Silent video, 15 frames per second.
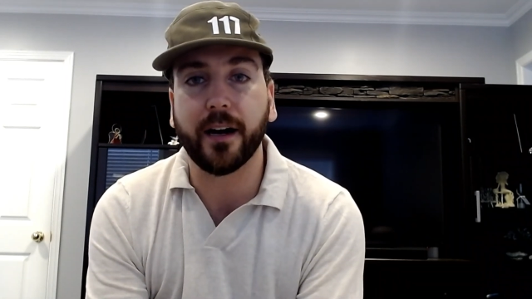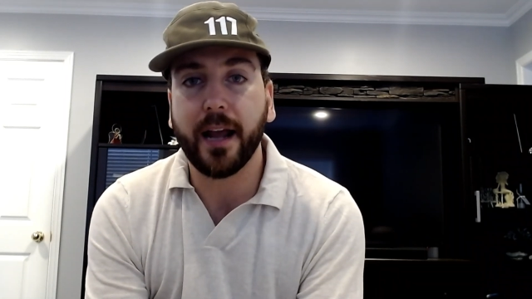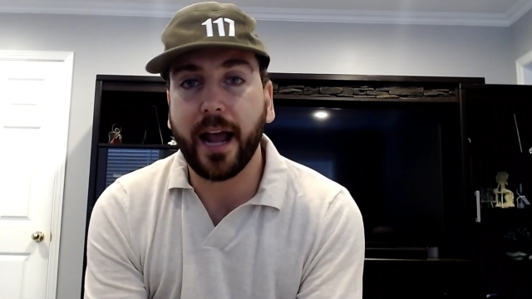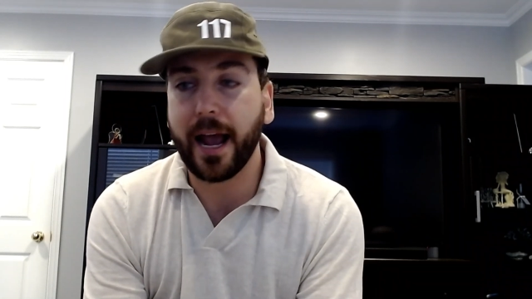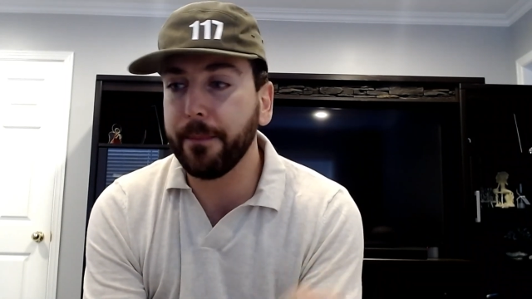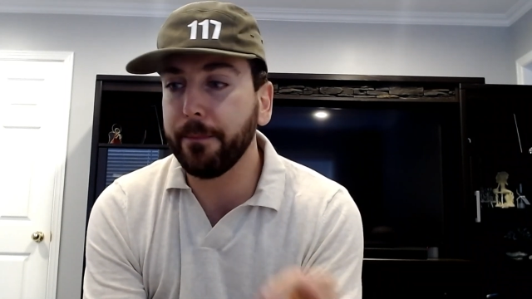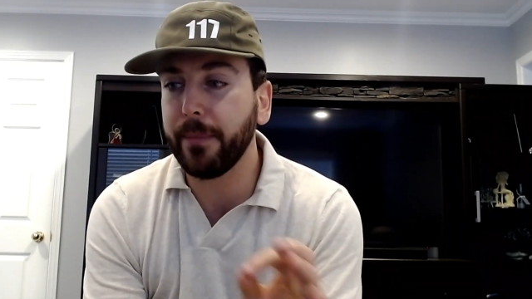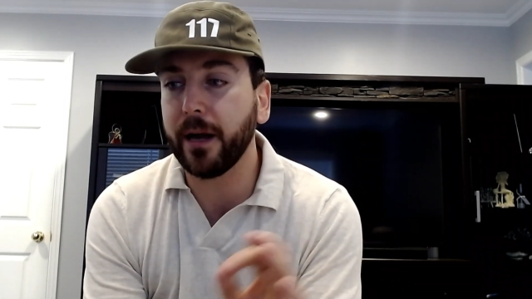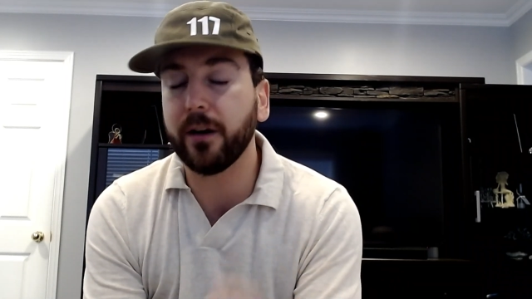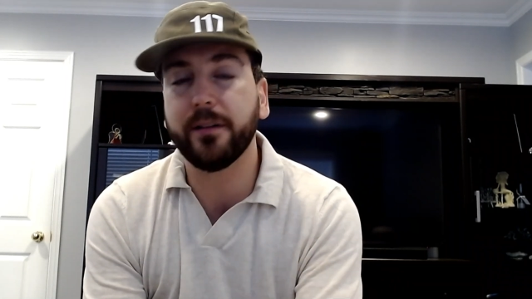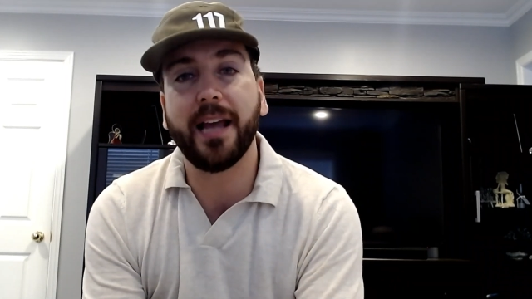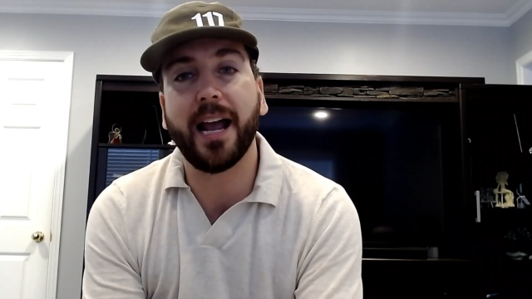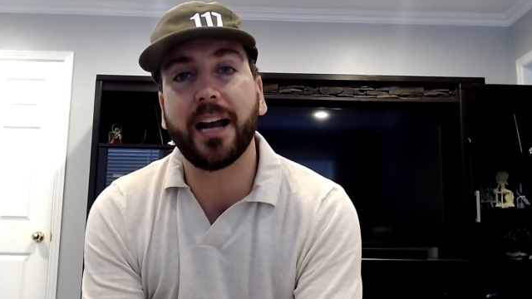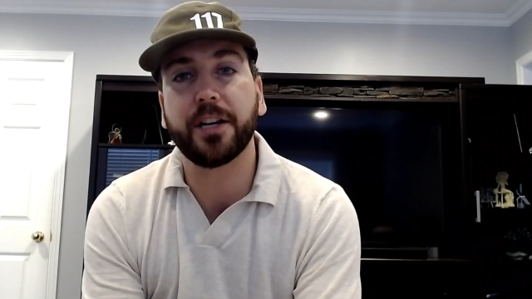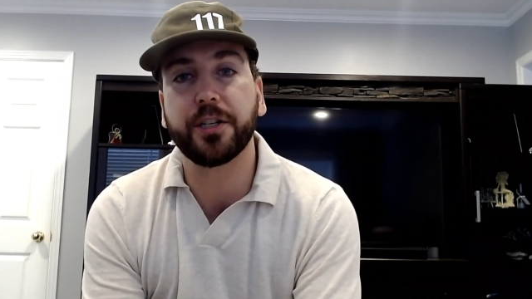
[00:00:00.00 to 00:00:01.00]
and better
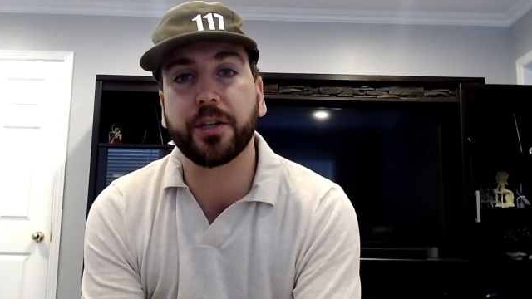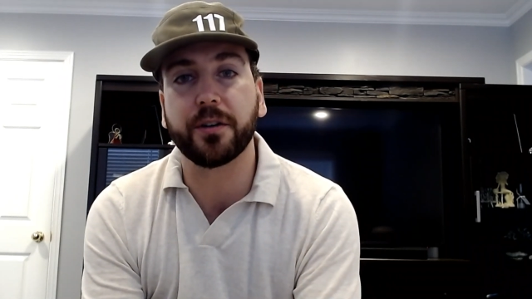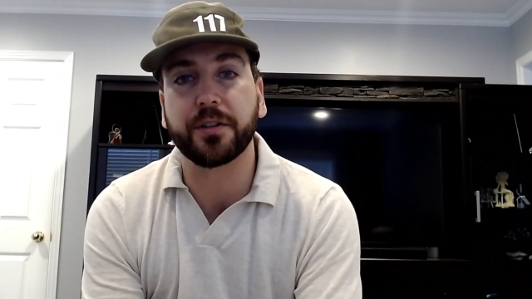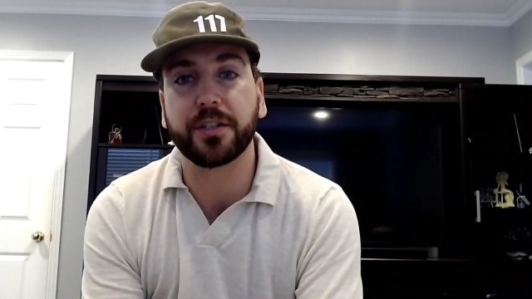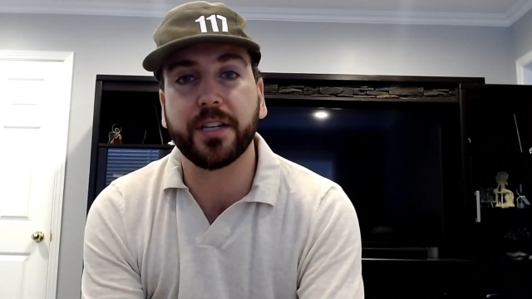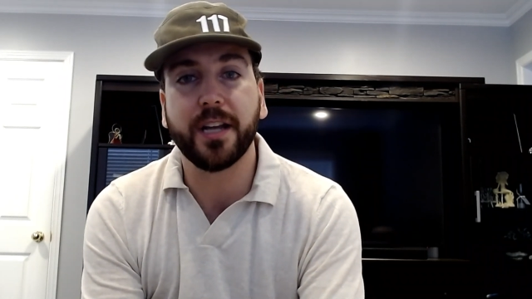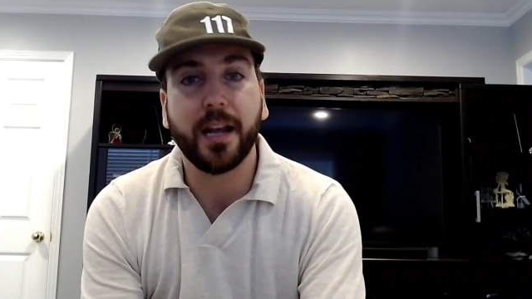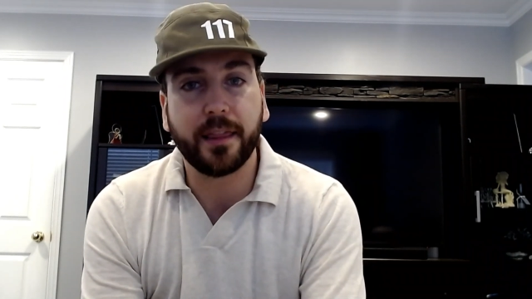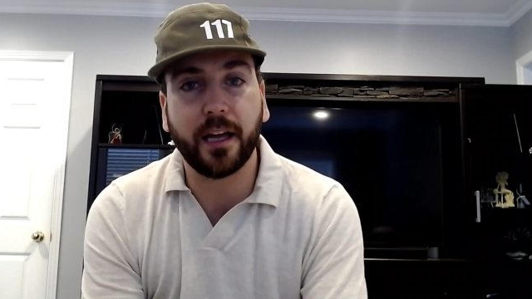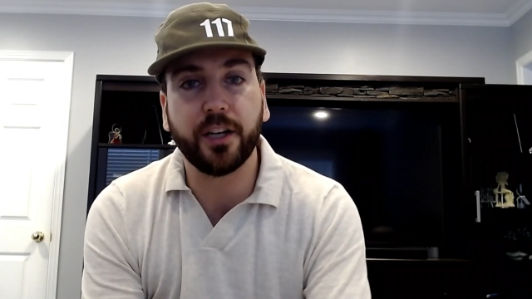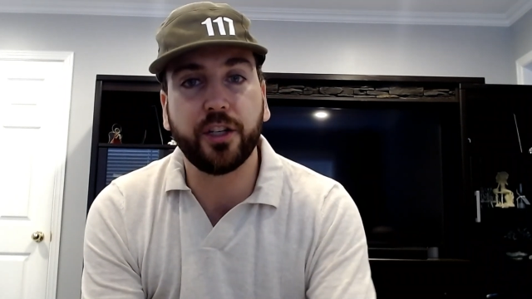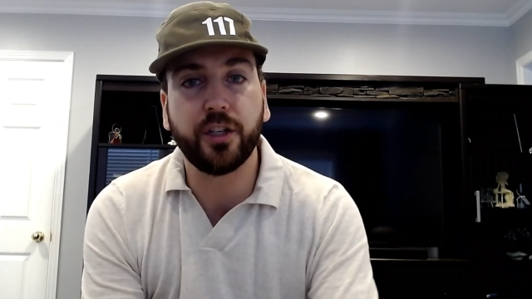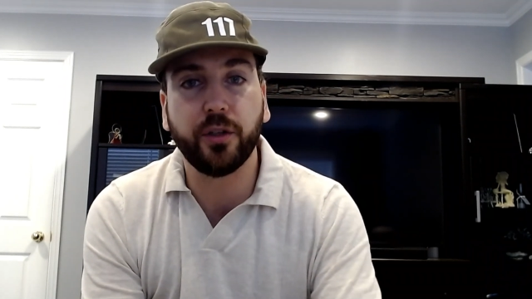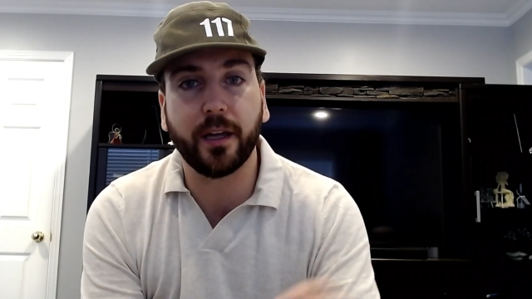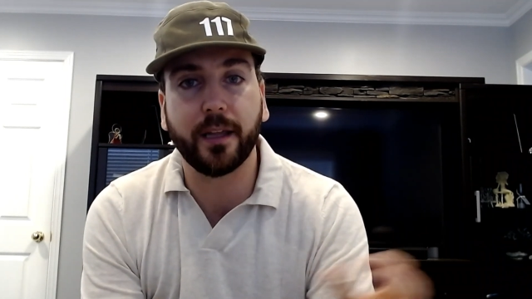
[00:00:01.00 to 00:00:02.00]
textures than
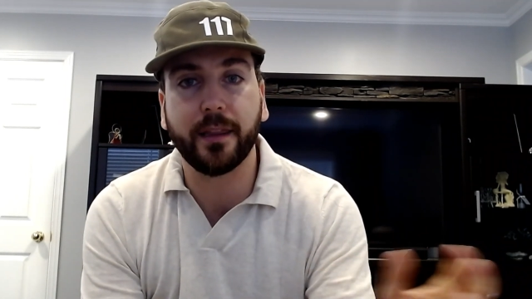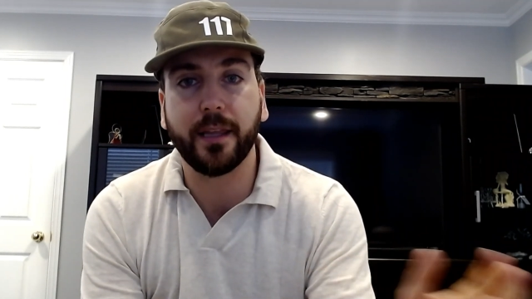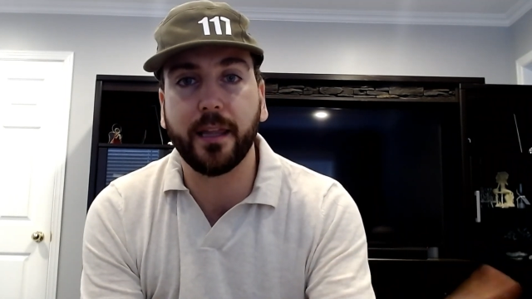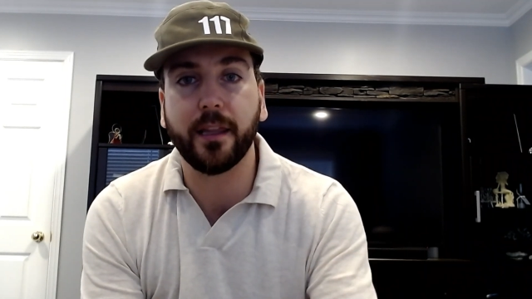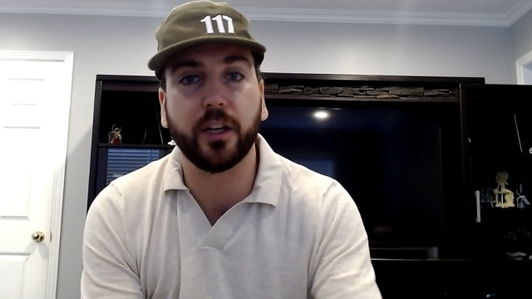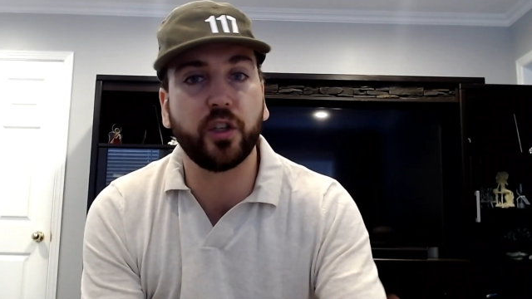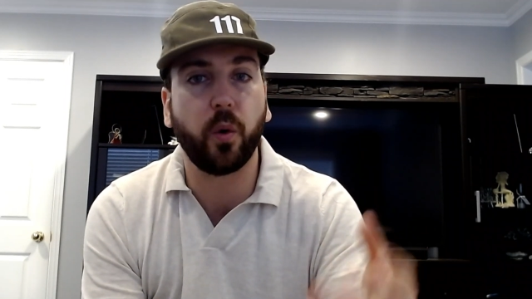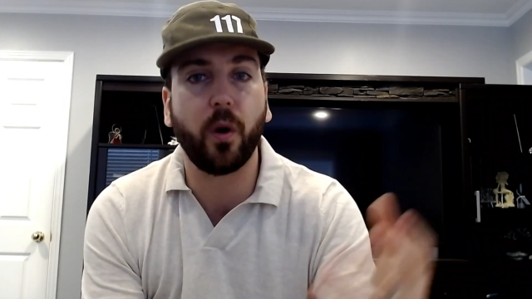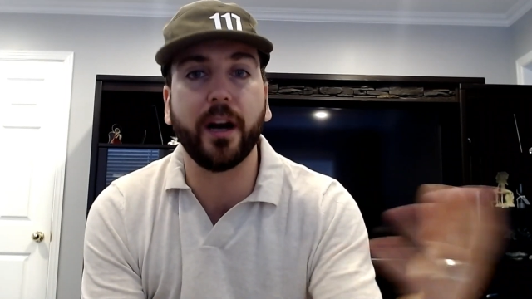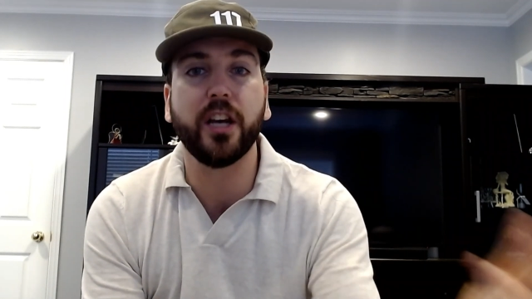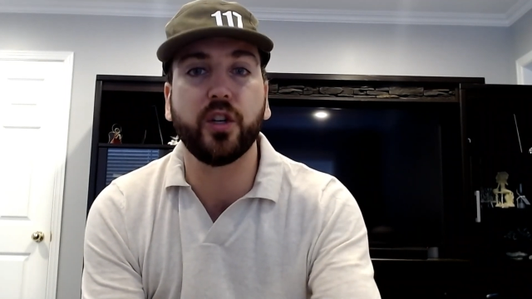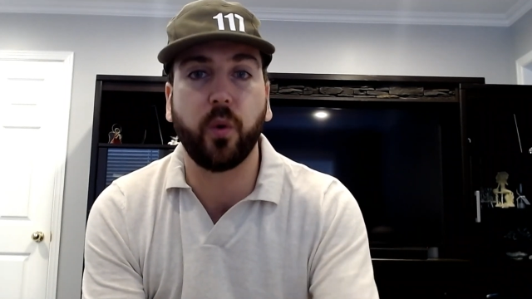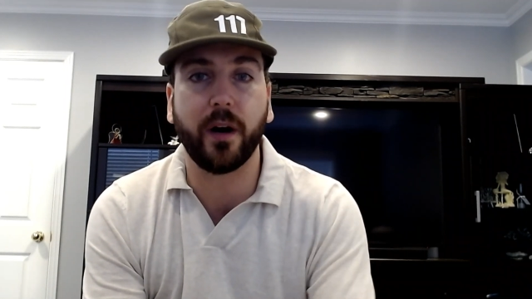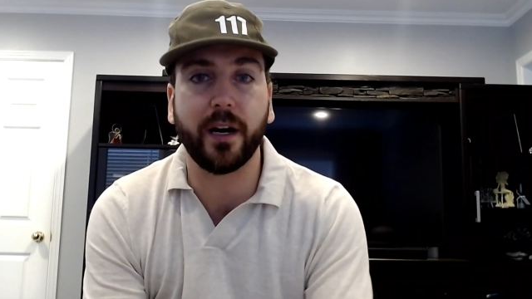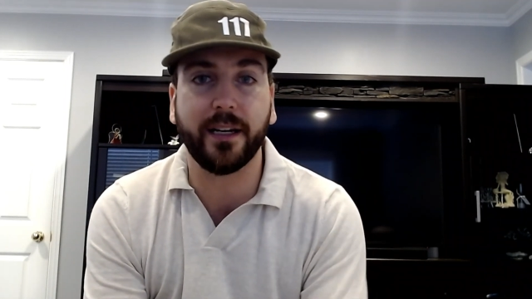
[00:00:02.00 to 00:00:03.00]
to the than the
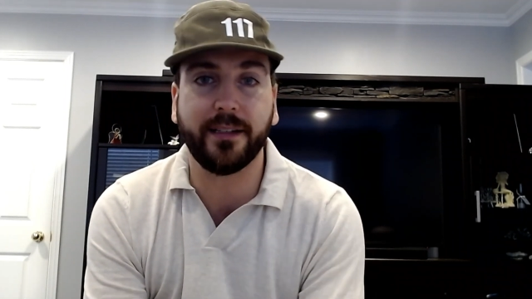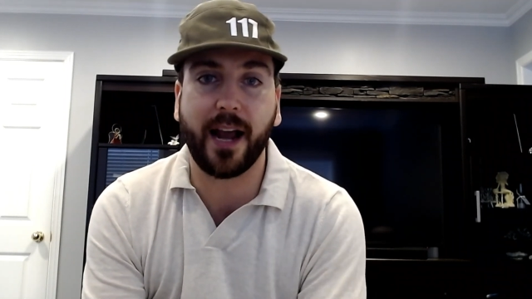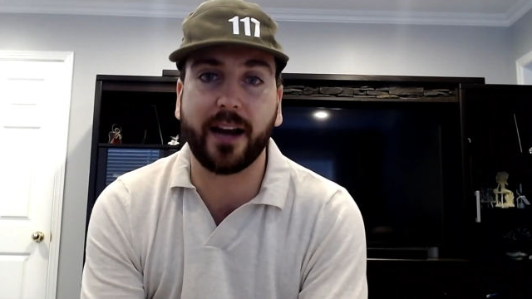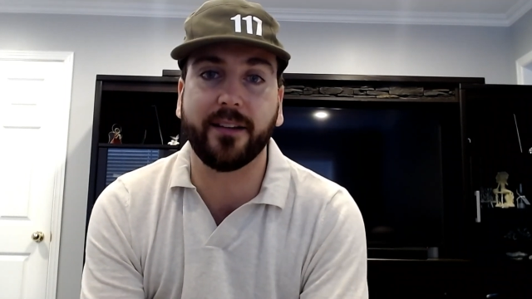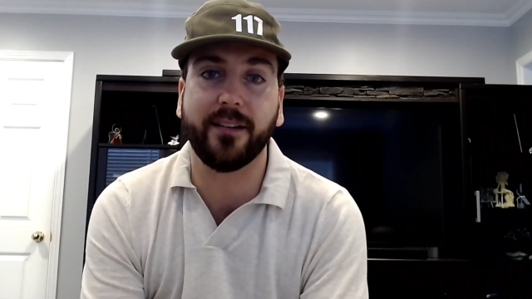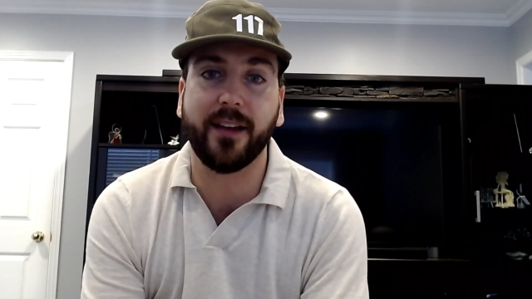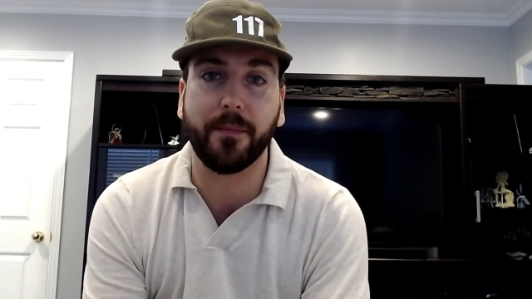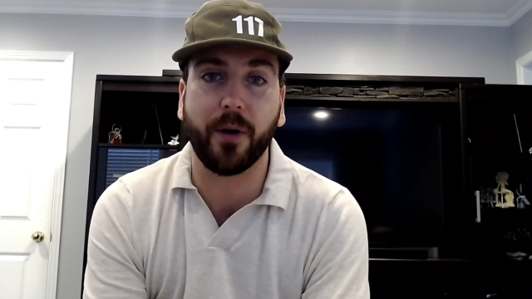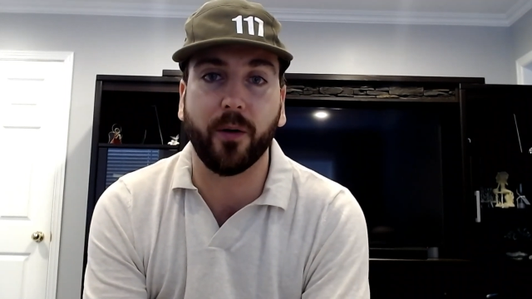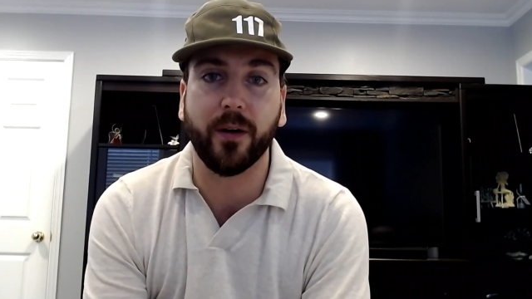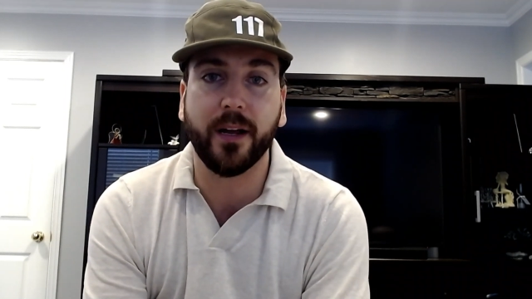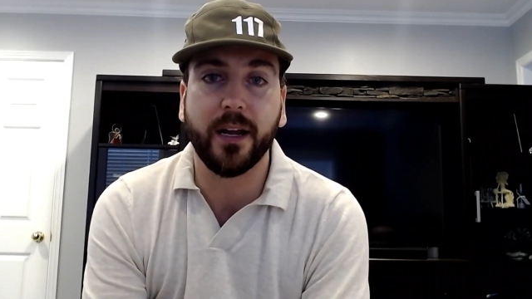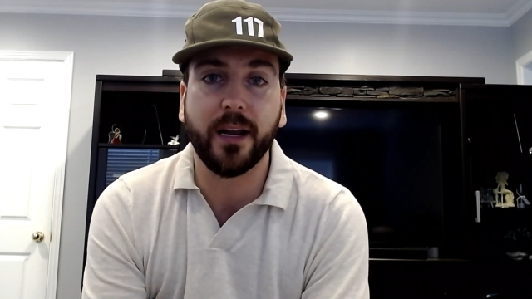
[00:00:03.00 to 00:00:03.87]
2020 tech demo.